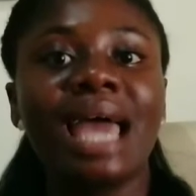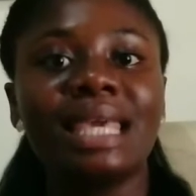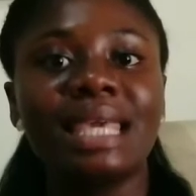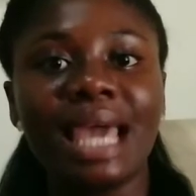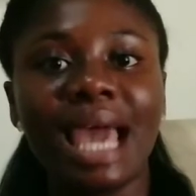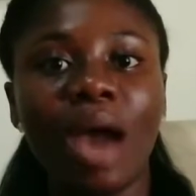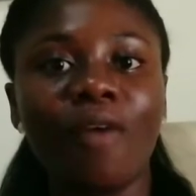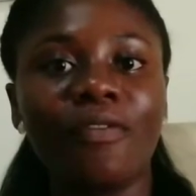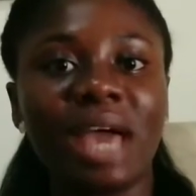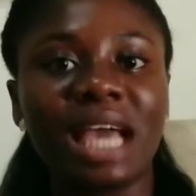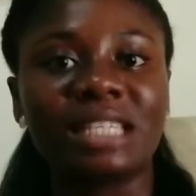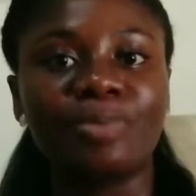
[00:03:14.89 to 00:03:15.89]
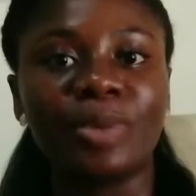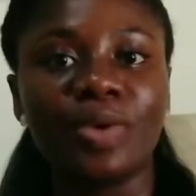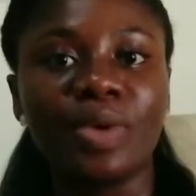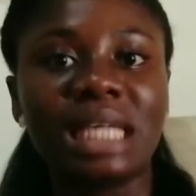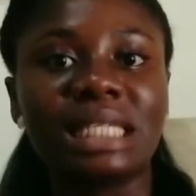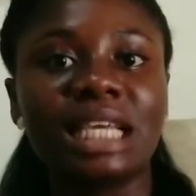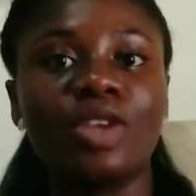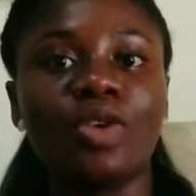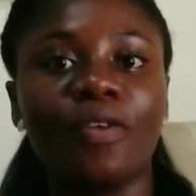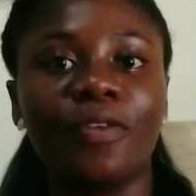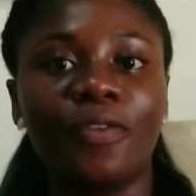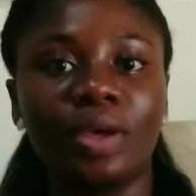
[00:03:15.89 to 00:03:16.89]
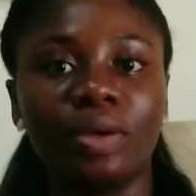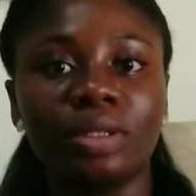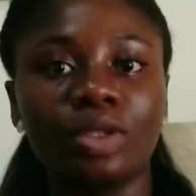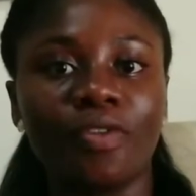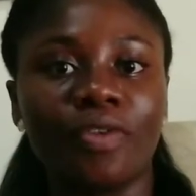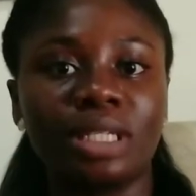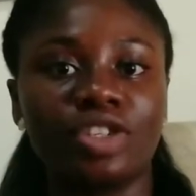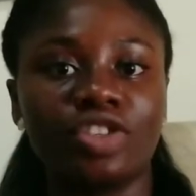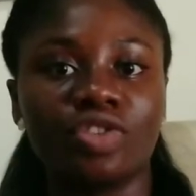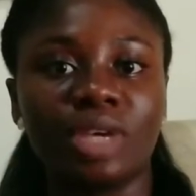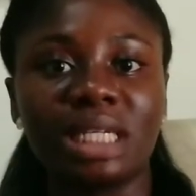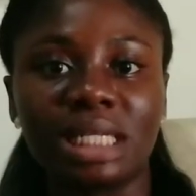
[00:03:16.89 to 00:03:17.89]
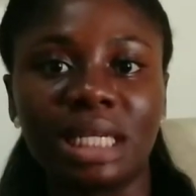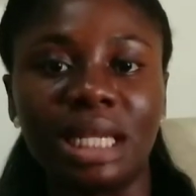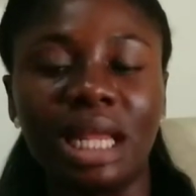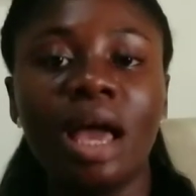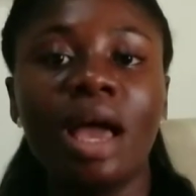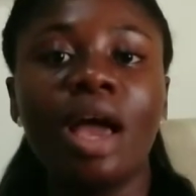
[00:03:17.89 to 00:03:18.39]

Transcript: a year of experience in your field of registration.